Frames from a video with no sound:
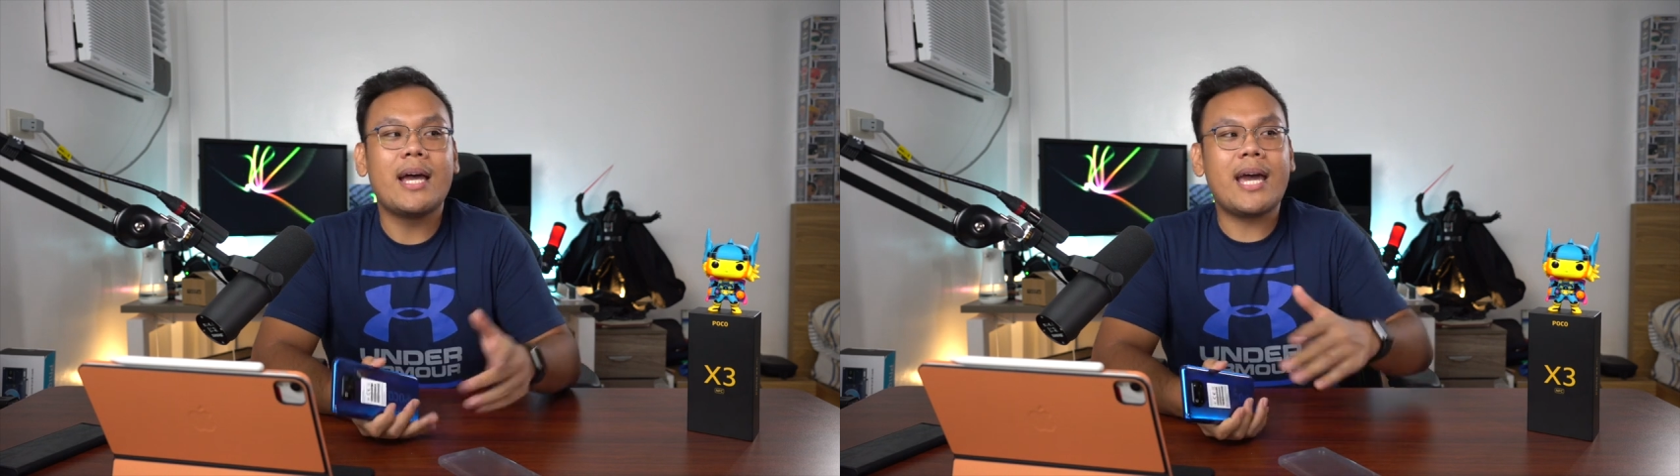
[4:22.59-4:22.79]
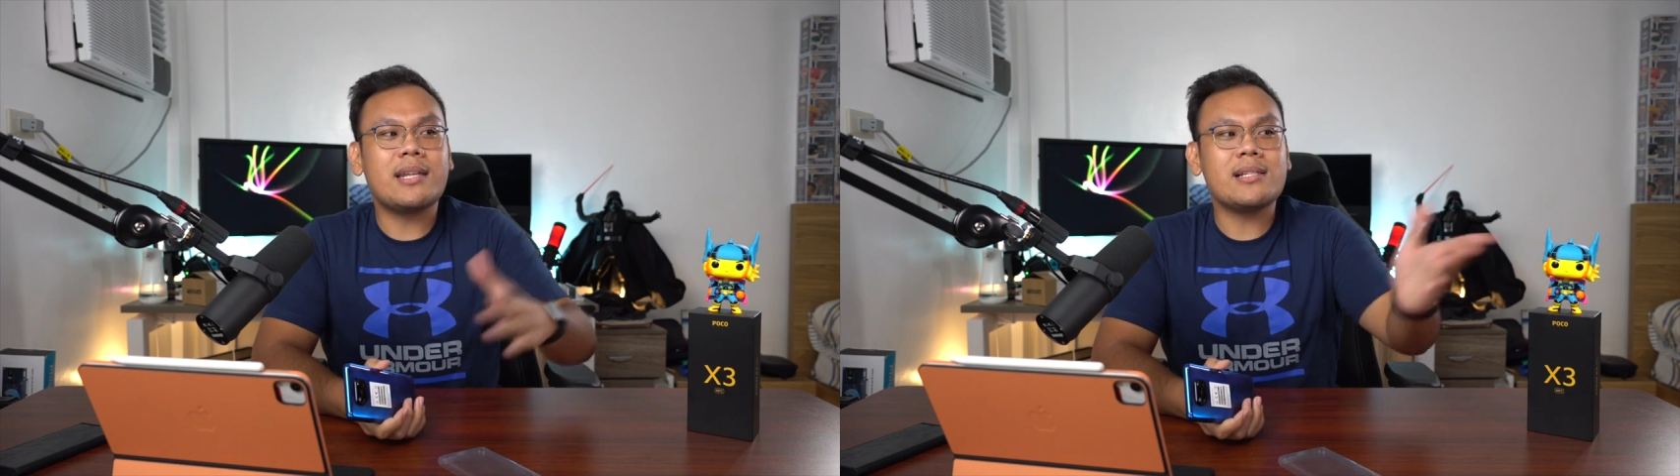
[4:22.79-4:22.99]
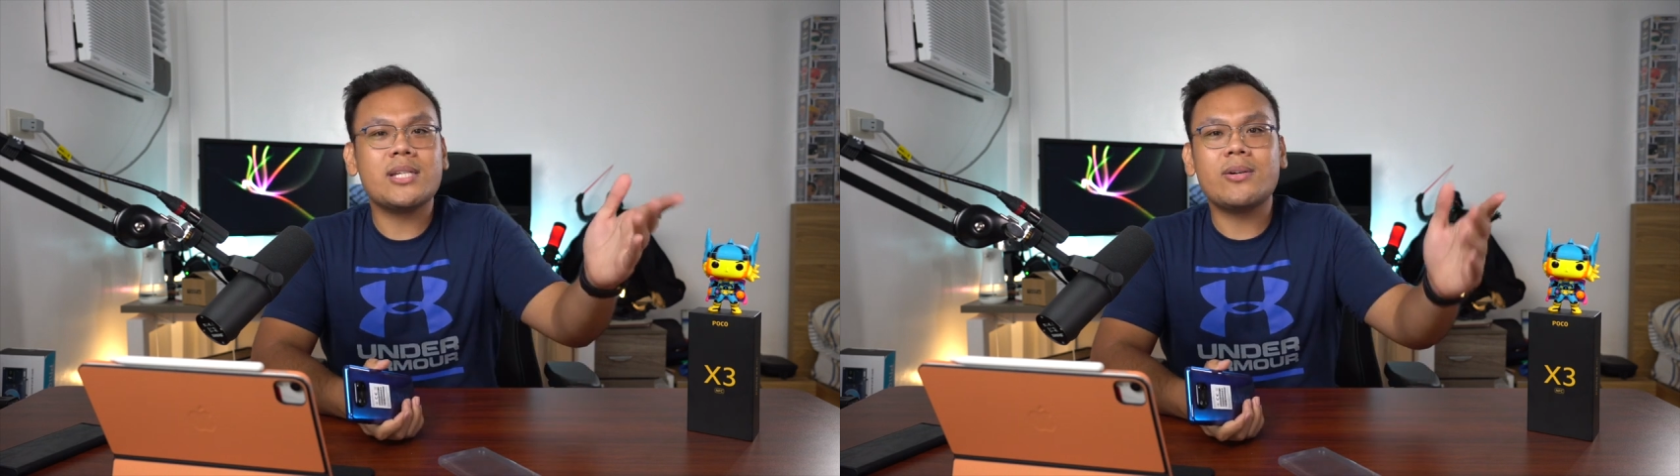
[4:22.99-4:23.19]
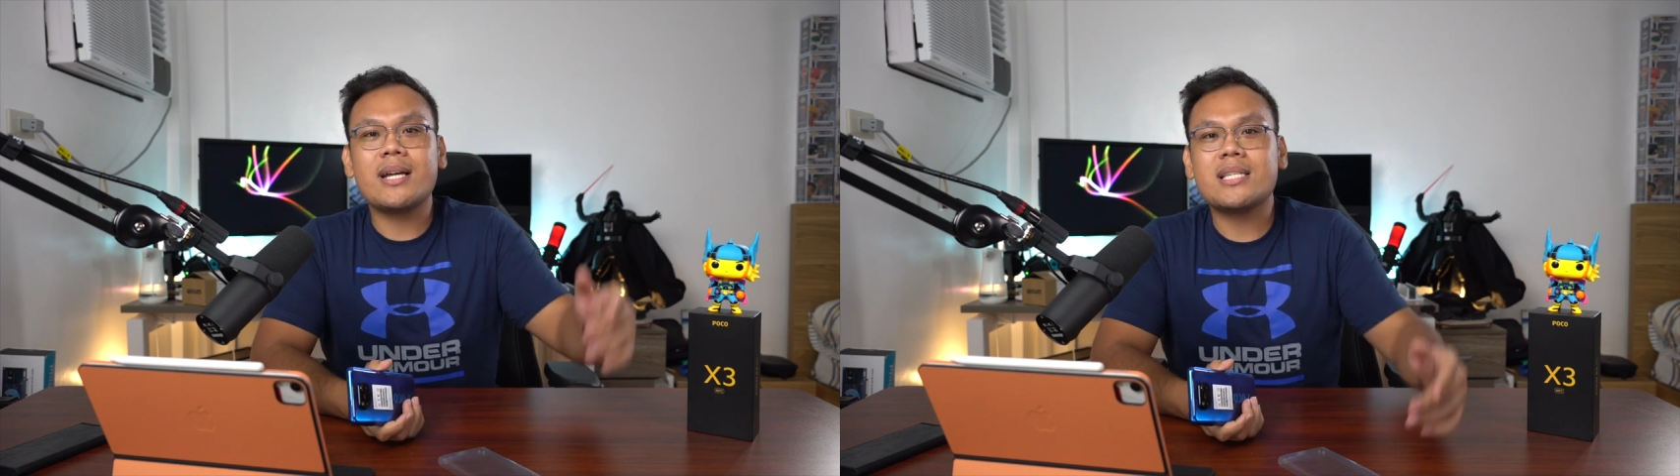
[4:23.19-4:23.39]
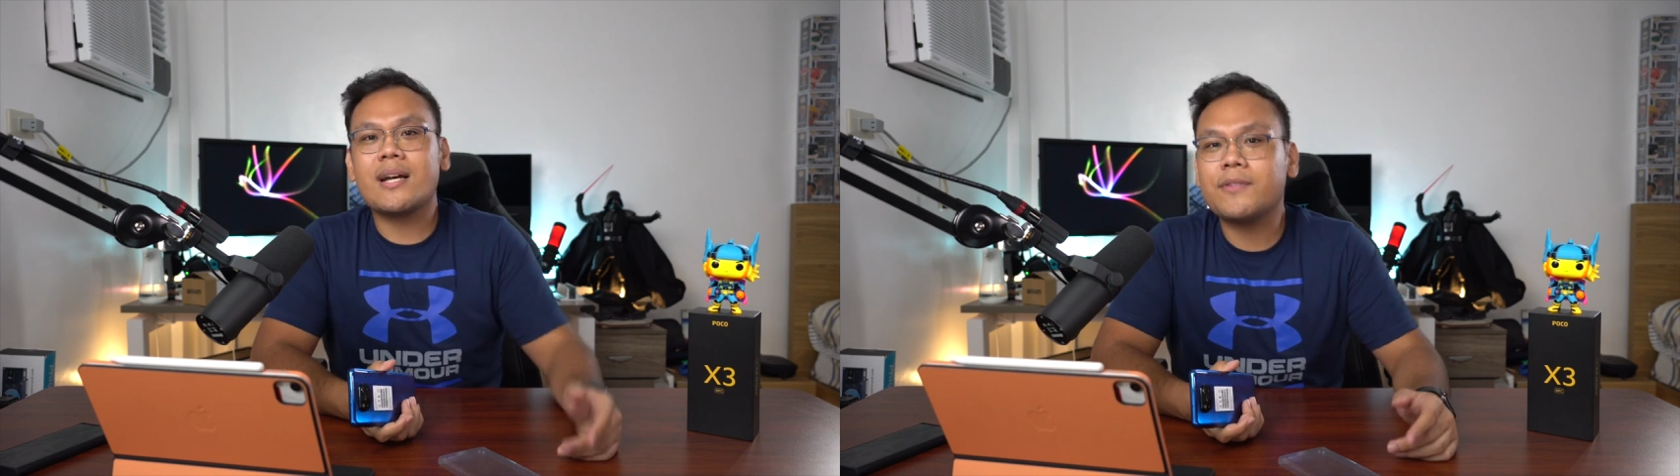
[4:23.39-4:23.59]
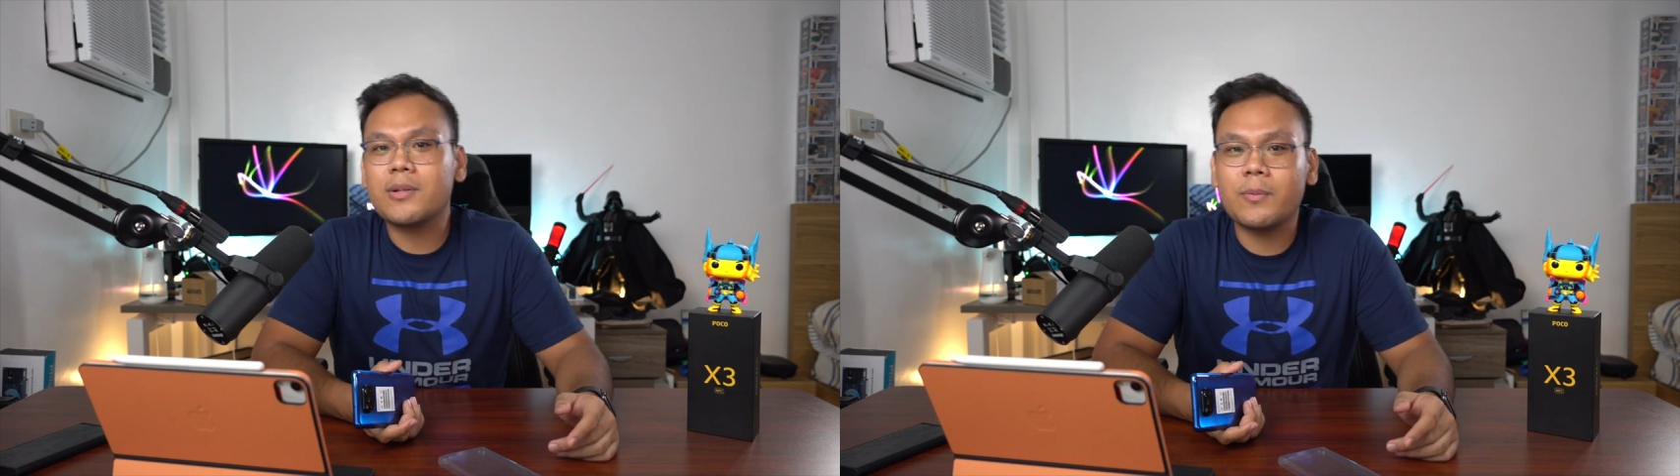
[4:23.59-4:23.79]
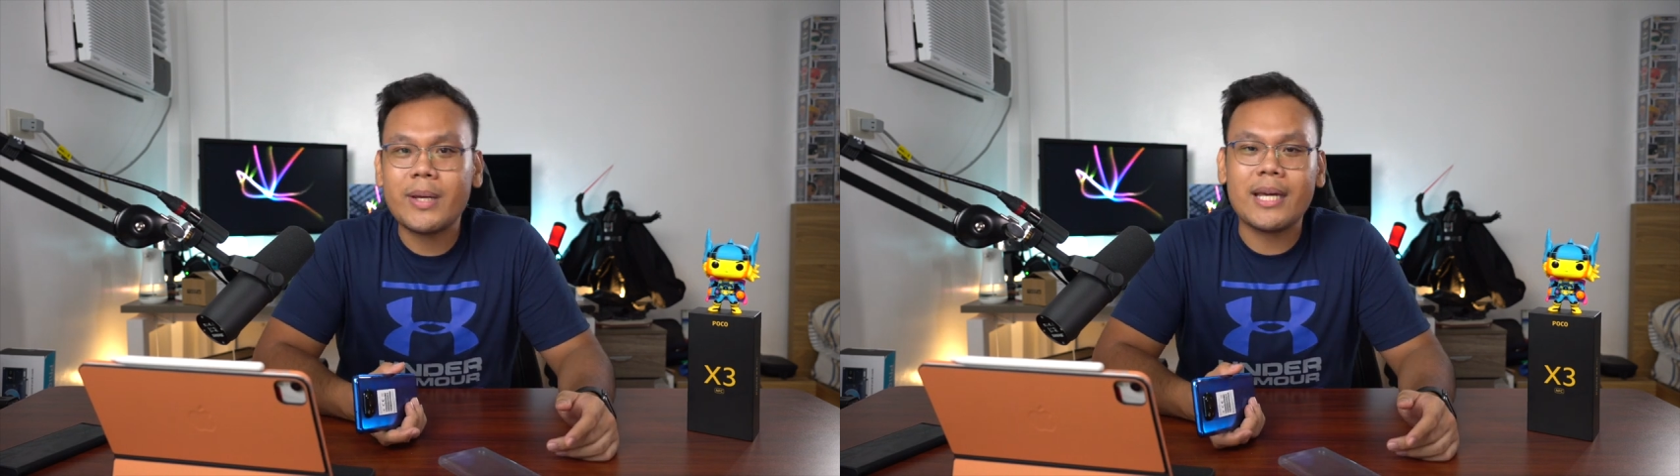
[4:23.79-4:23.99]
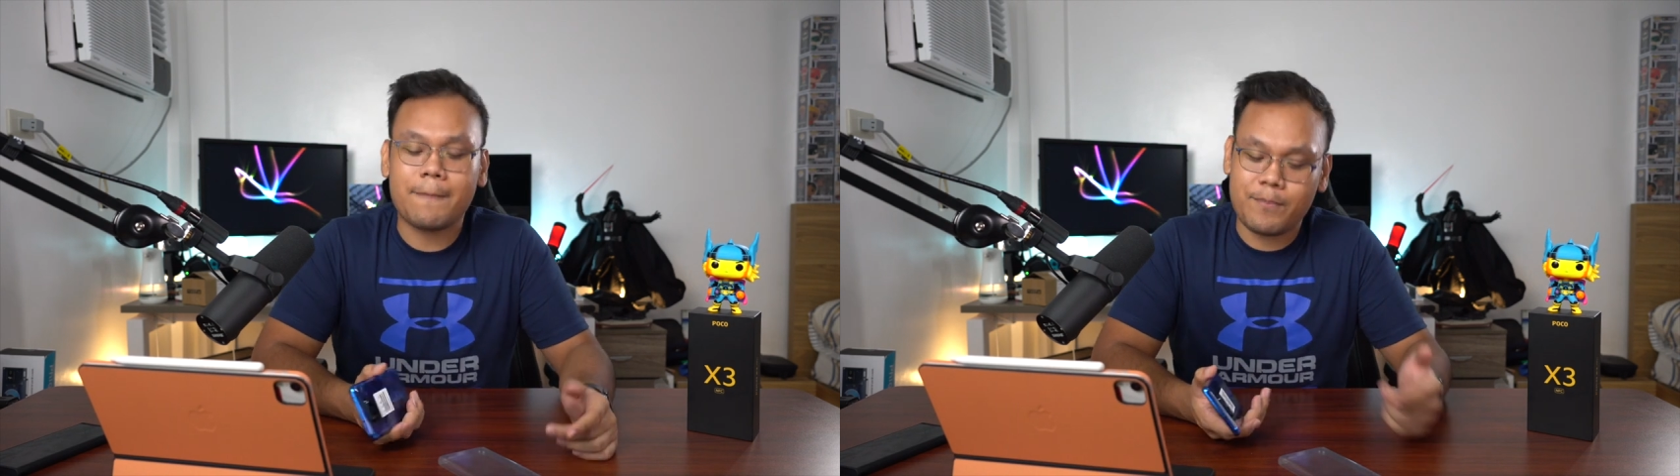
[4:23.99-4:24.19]
And I'll see you guys after a
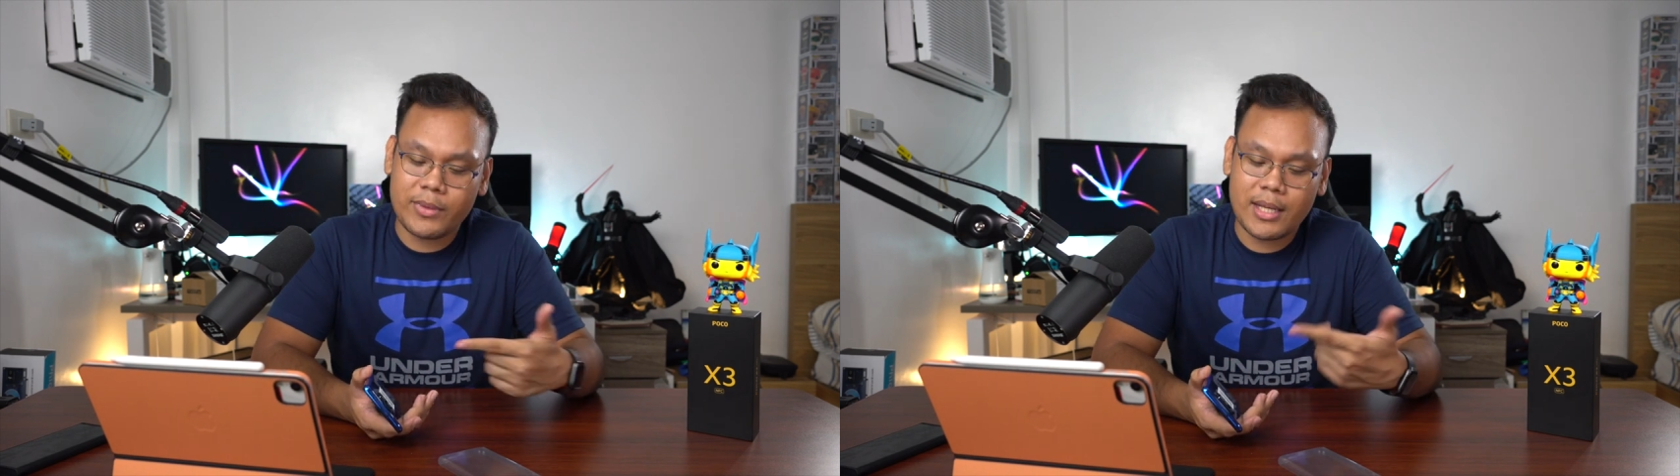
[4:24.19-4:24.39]
week.